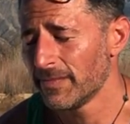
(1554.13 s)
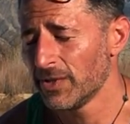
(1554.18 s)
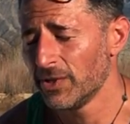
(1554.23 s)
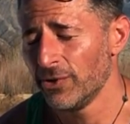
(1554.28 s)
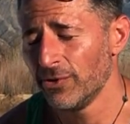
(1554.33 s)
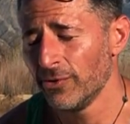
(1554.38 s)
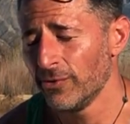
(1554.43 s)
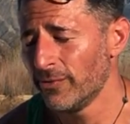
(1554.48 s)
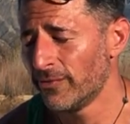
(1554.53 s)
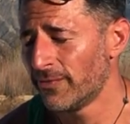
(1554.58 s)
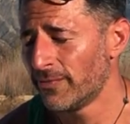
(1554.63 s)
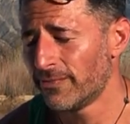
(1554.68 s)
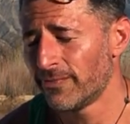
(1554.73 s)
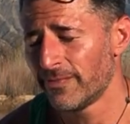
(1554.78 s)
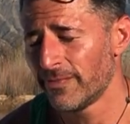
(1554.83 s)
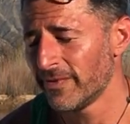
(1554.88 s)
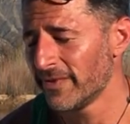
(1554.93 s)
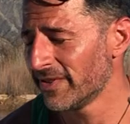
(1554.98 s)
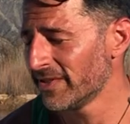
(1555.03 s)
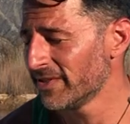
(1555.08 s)
you
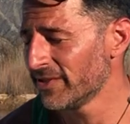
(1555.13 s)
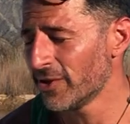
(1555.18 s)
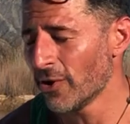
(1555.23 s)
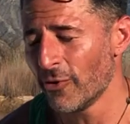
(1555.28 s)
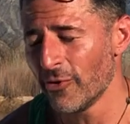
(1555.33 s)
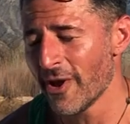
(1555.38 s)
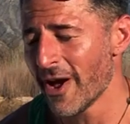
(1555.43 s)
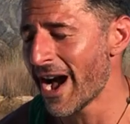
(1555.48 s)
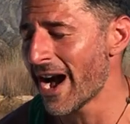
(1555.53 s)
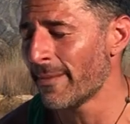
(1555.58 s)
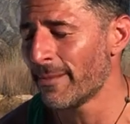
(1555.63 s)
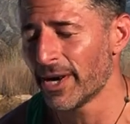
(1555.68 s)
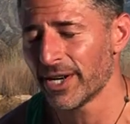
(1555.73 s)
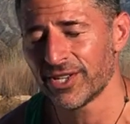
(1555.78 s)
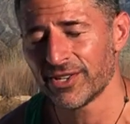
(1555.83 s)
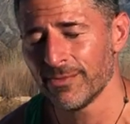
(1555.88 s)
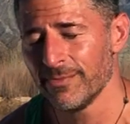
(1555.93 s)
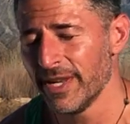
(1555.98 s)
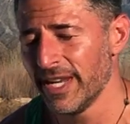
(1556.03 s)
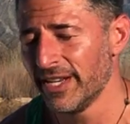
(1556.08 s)
don't know how
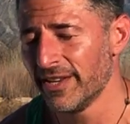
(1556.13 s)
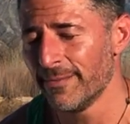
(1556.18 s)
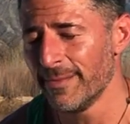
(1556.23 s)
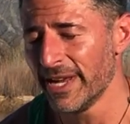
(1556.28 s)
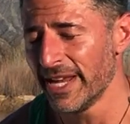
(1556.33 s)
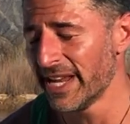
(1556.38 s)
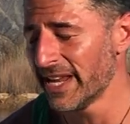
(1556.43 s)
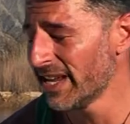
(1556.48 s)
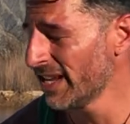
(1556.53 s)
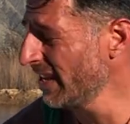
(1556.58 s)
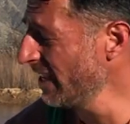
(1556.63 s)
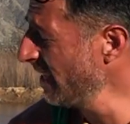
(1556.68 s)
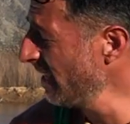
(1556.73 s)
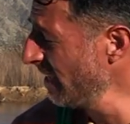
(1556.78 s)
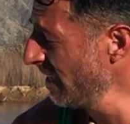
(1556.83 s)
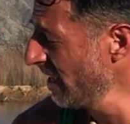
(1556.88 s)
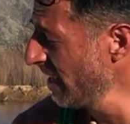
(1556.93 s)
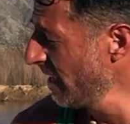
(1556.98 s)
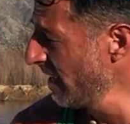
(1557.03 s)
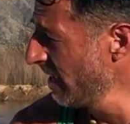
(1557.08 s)
much you mean to me.
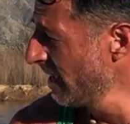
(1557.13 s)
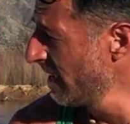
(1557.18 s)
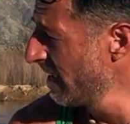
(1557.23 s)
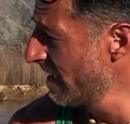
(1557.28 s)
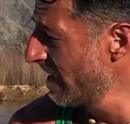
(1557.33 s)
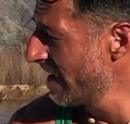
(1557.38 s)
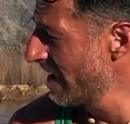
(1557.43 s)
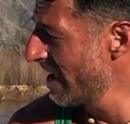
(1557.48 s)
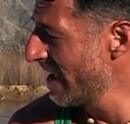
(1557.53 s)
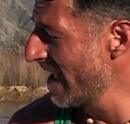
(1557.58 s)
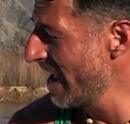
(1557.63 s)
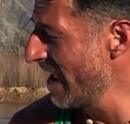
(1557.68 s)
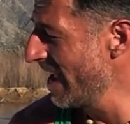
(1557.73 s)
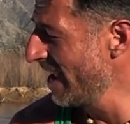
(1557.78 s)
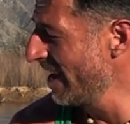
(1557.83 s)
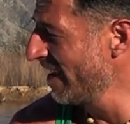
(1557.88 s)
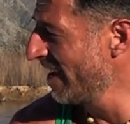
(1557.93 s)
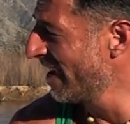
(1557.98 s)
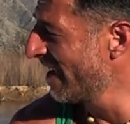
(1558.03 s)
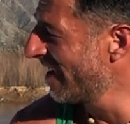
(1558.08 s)

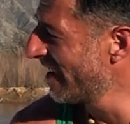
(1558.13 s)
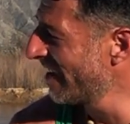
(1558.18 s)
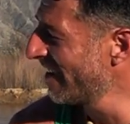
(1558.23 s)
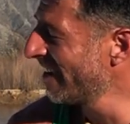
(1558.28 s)
And